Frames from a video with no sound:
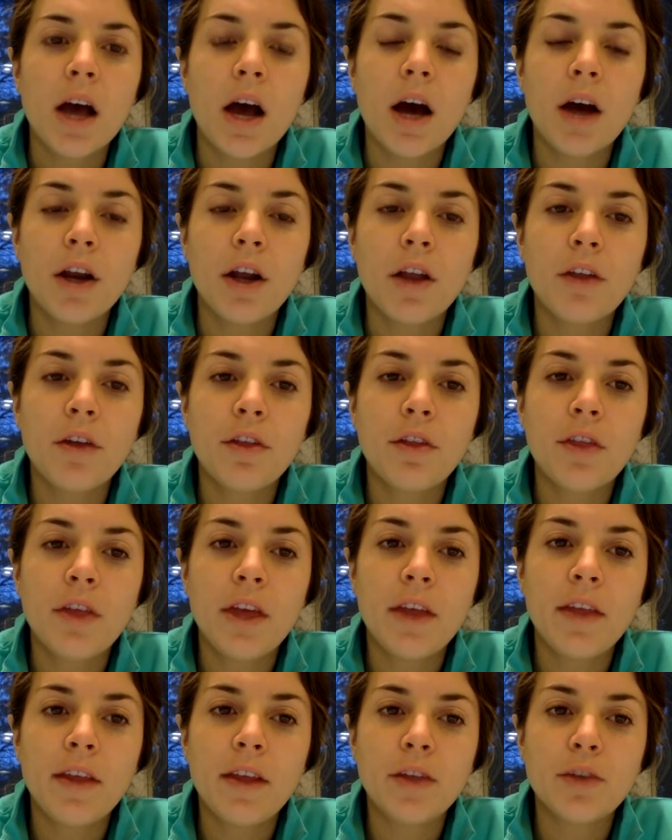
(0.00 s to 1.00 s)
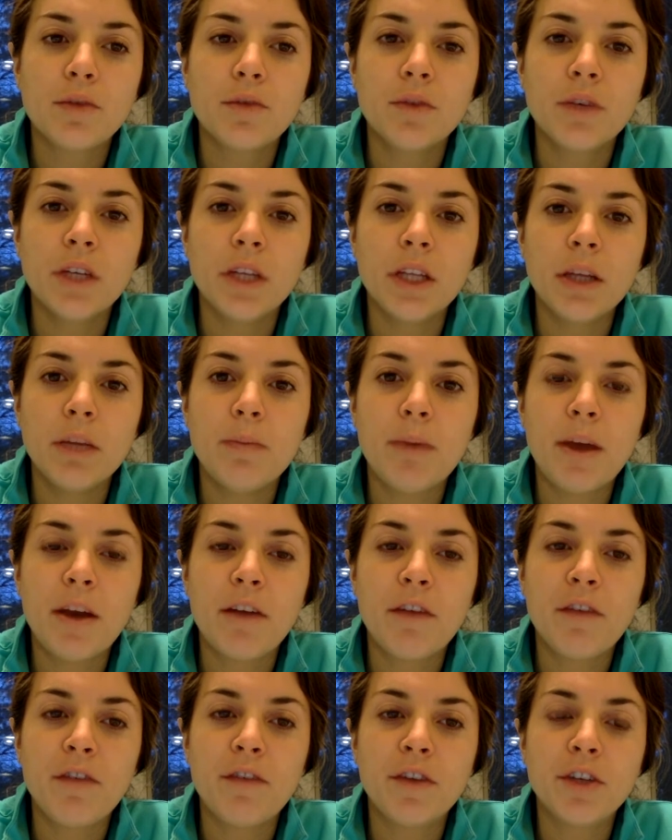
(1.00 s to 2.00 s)
Another thing that's really
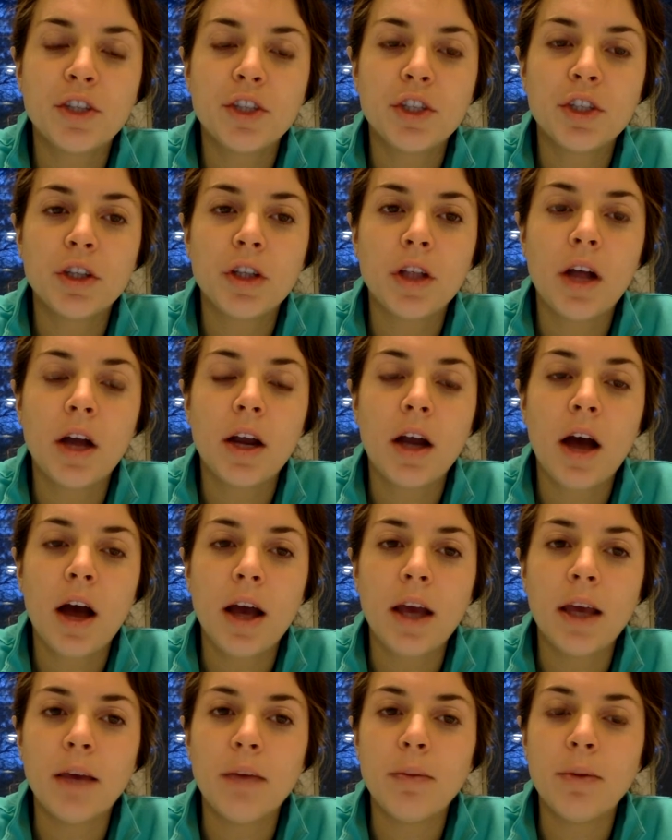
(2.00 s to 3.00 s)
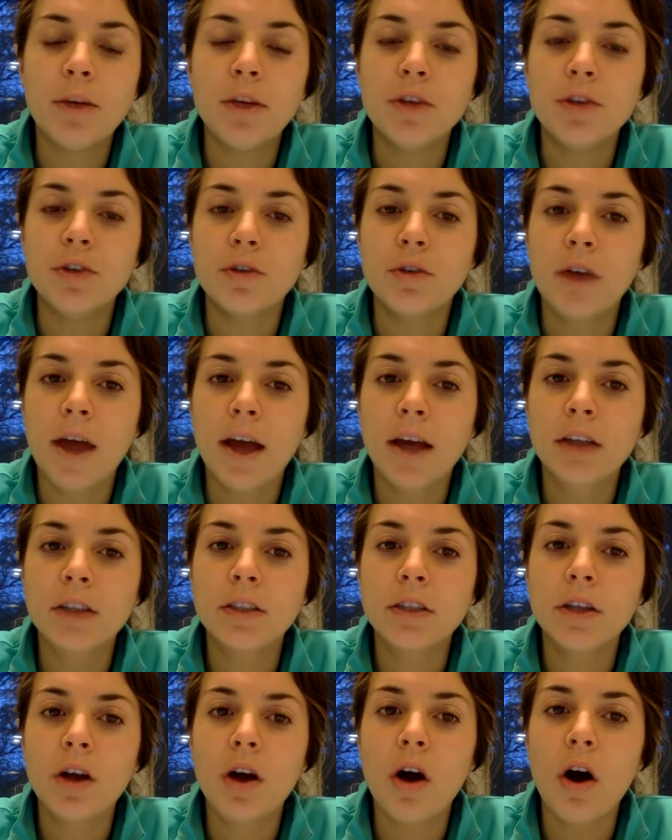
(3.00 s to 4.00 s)
beneficial on IEP
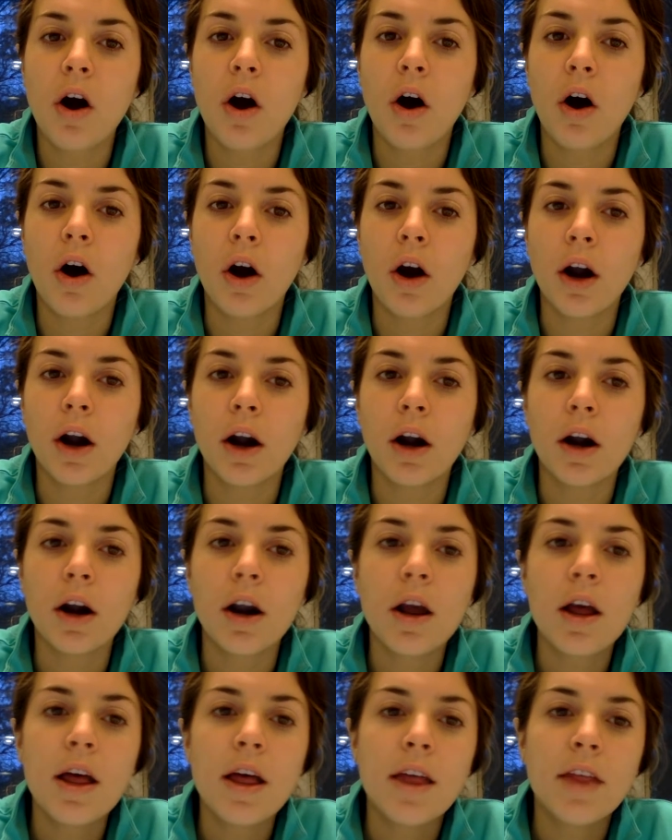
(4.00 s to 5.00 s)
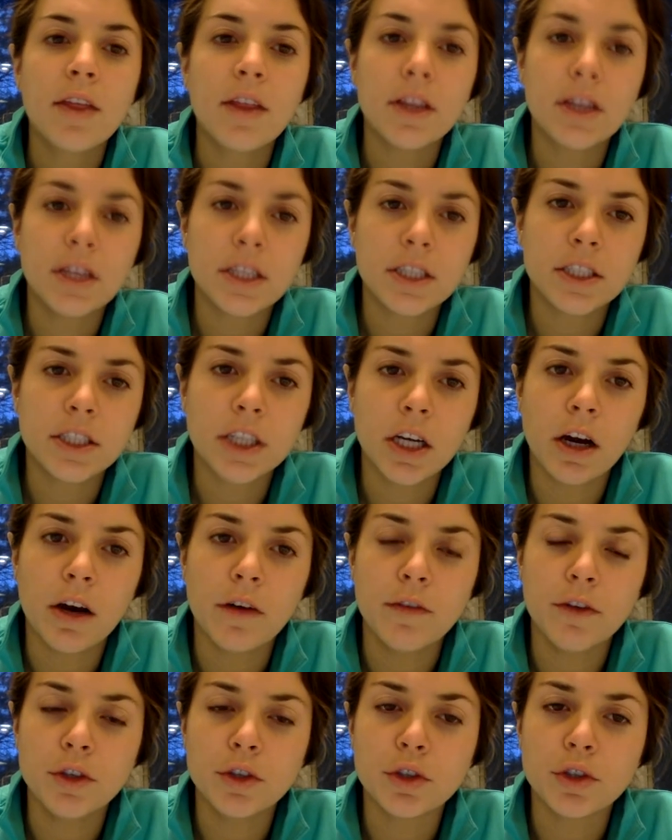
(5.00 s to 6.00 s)
Direct are the listing
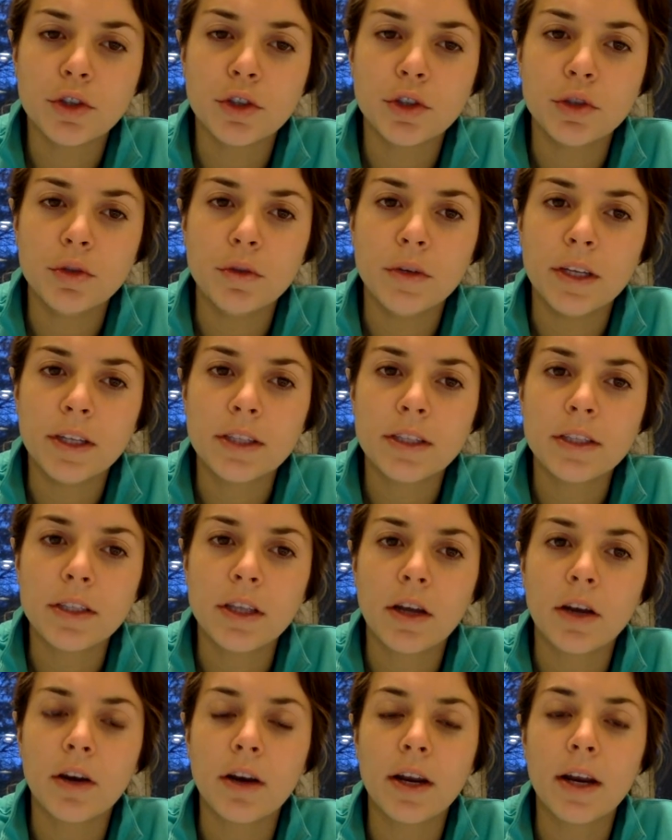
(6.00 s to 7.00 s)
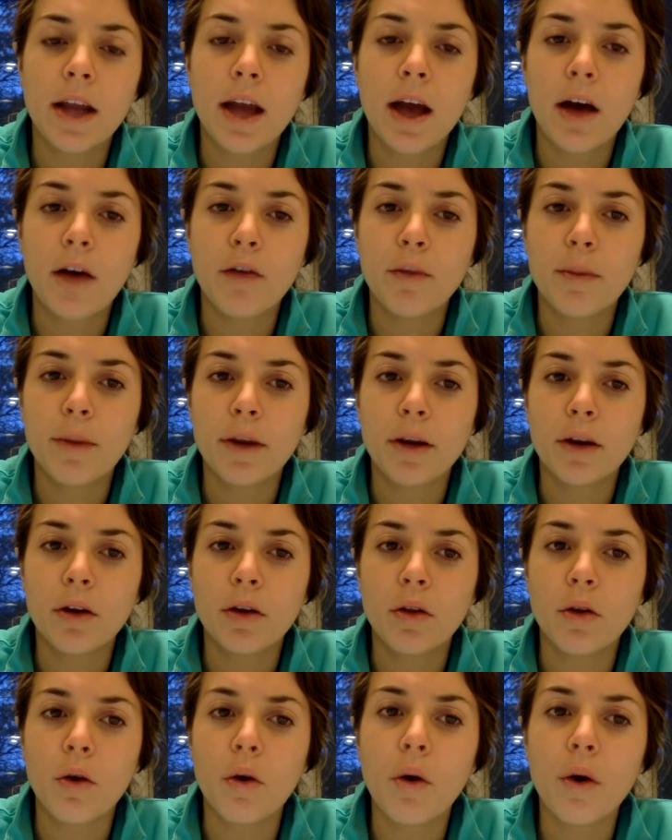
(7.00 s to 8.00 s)
of your students that are in
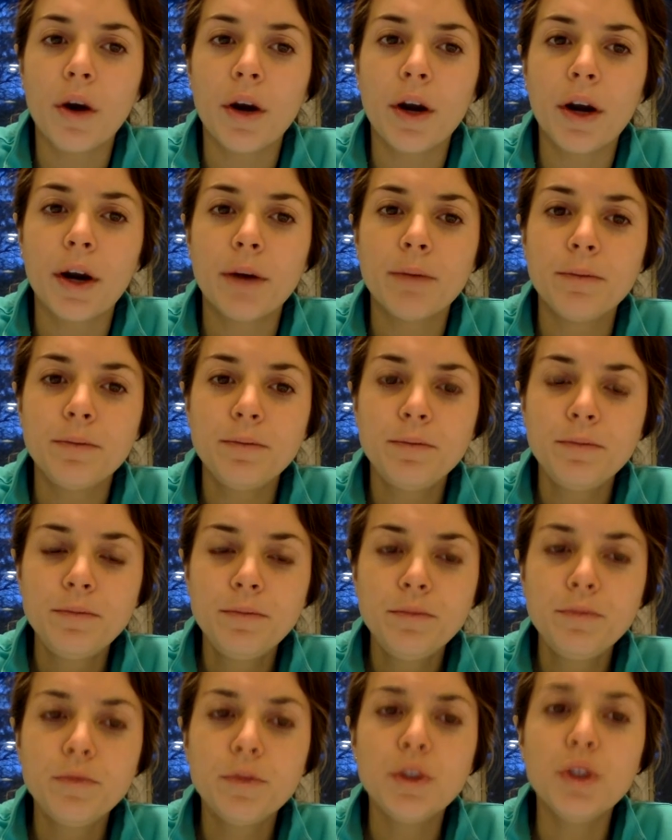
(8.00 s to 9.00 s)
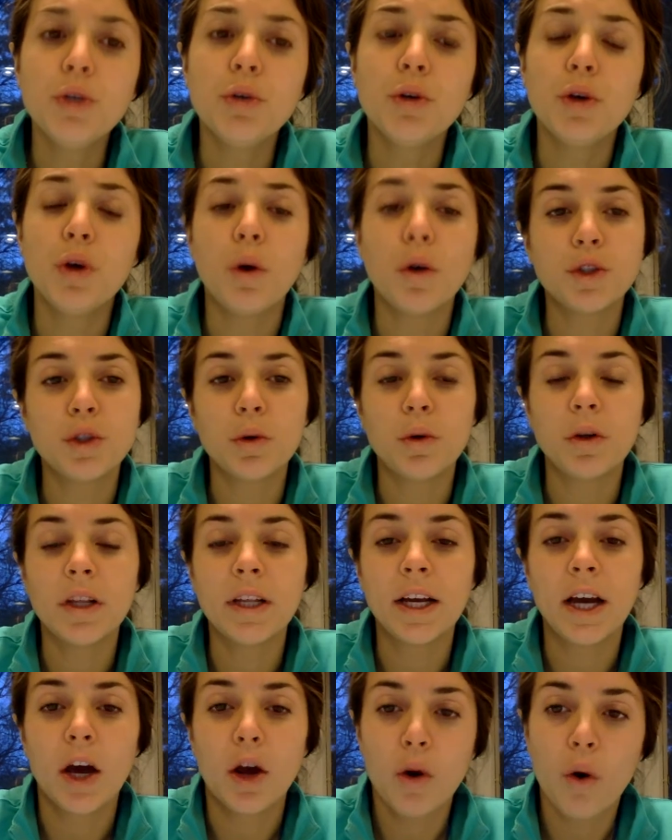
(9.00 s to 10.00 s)
alphabetical order. You can also
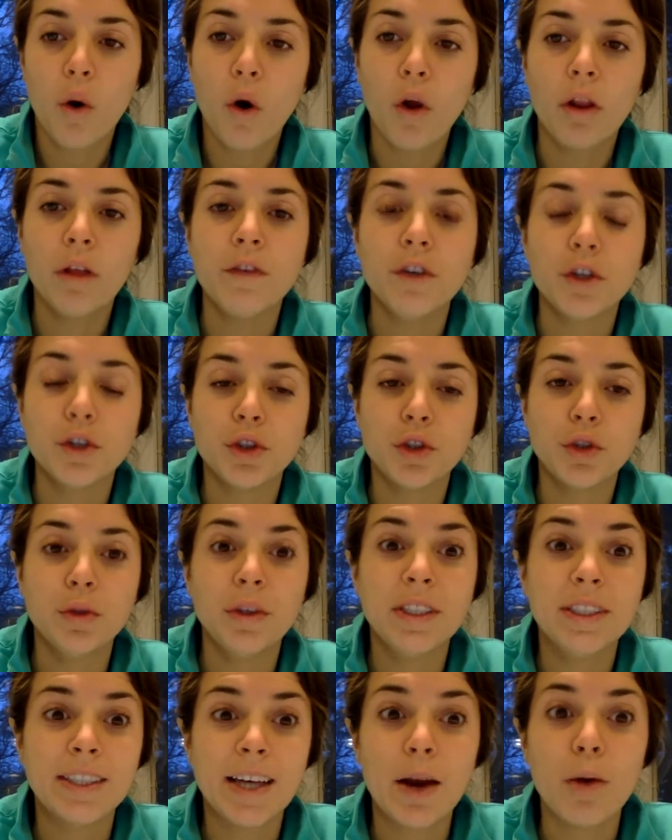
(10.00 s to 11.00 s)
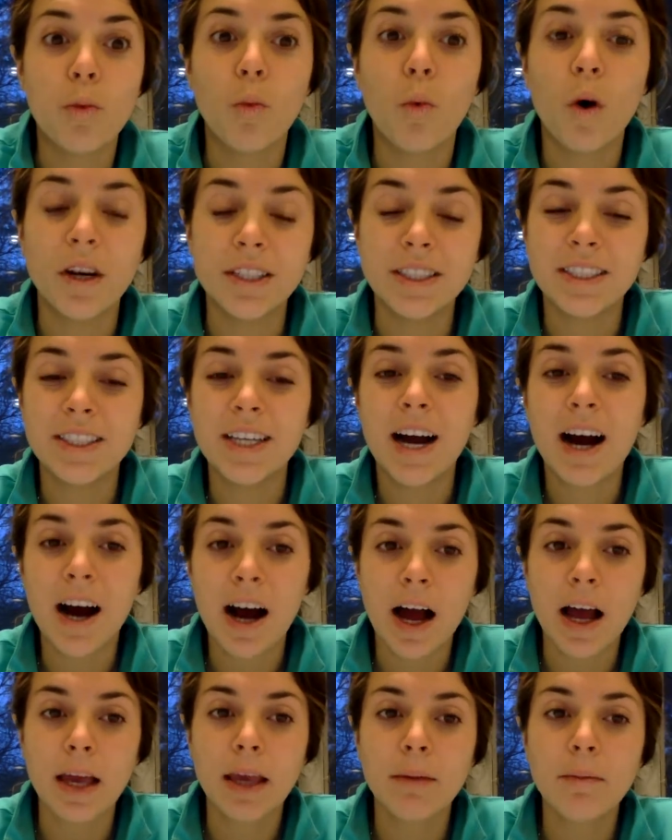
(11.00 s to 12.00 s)
click on all of your students at one
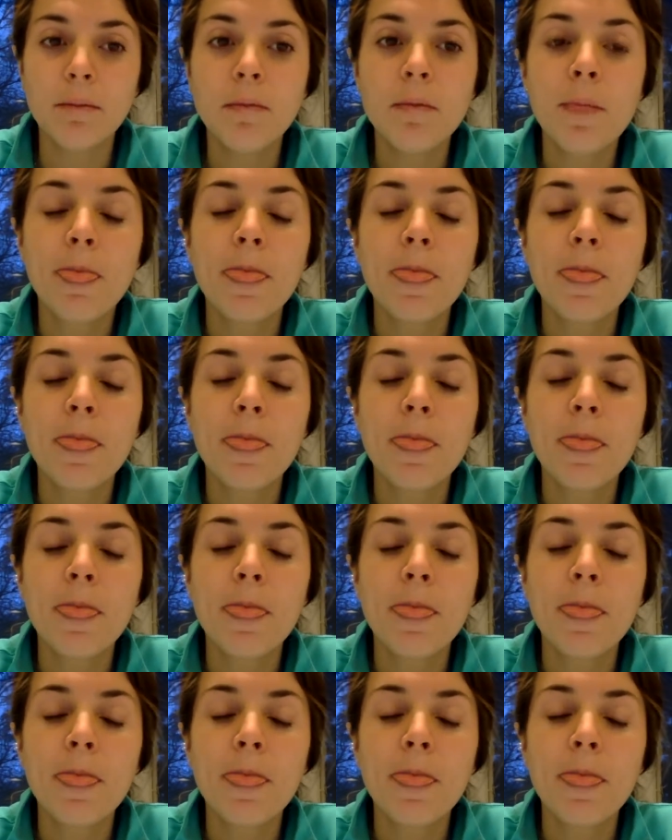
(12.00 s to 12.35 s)
time